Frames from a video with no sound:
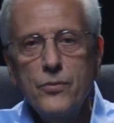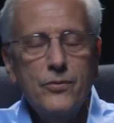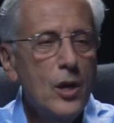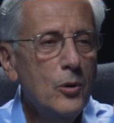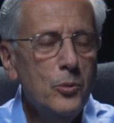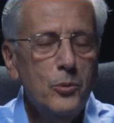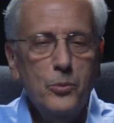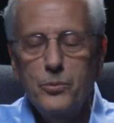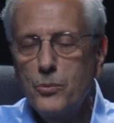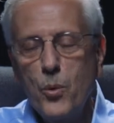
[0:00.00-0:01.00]

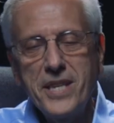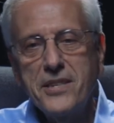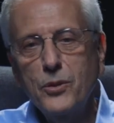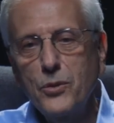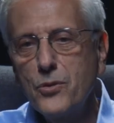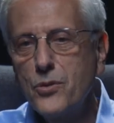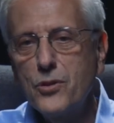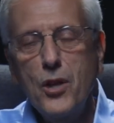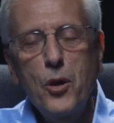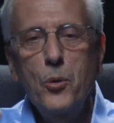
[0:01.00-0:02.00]
No
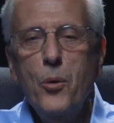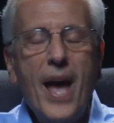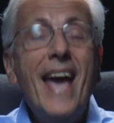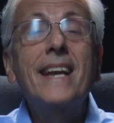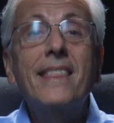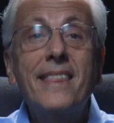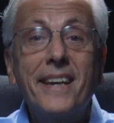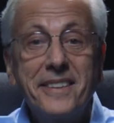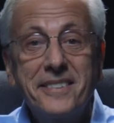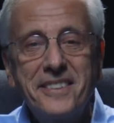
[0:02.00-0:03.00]
whistles, no
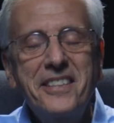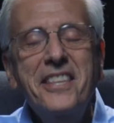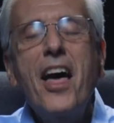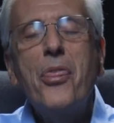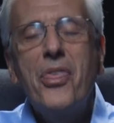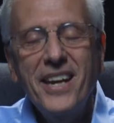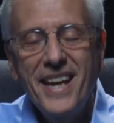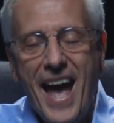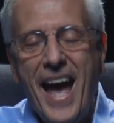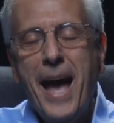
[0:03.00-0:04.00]
anything. Nothing
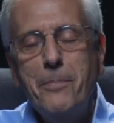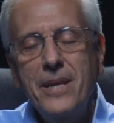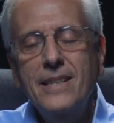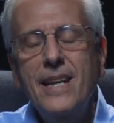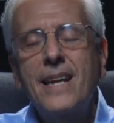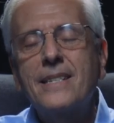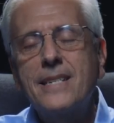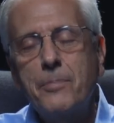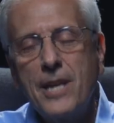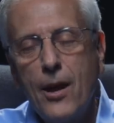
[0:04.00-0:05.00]
happened
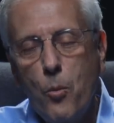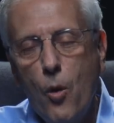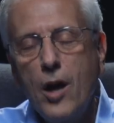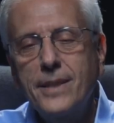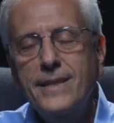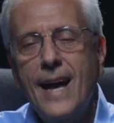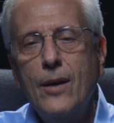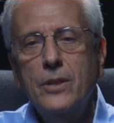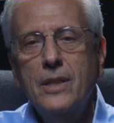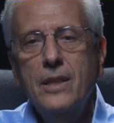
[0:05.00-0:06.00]
except I walked
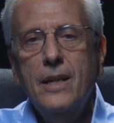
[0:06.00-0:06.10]
out